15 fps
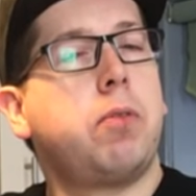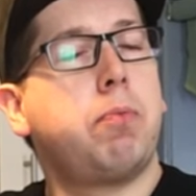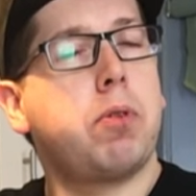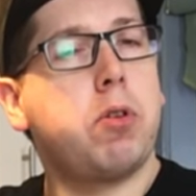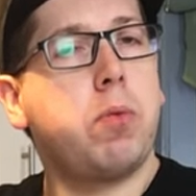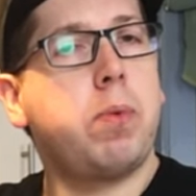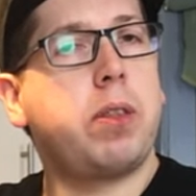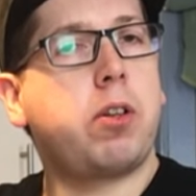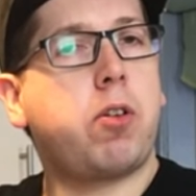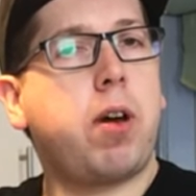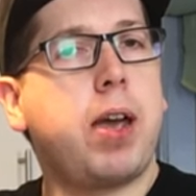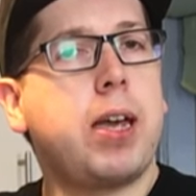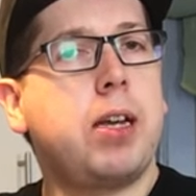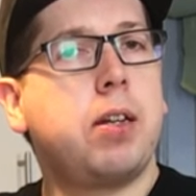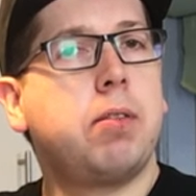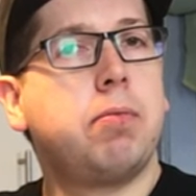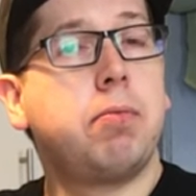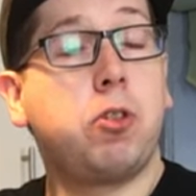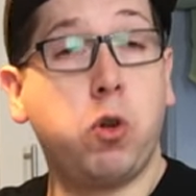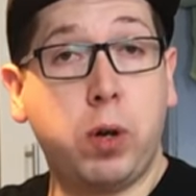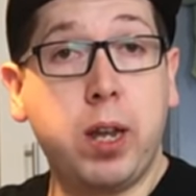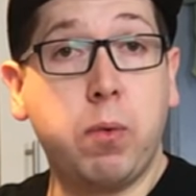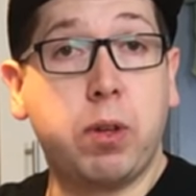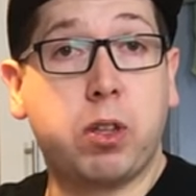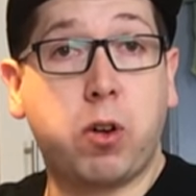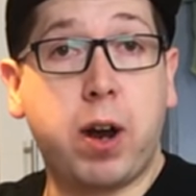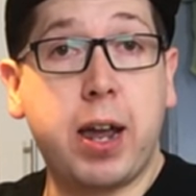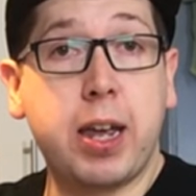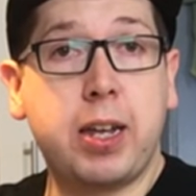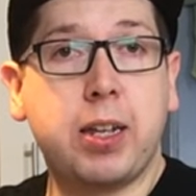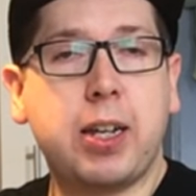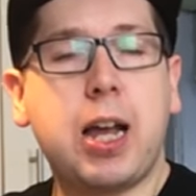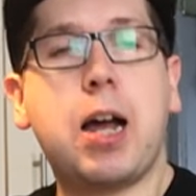Brewing with Craig, Cooking with Craig,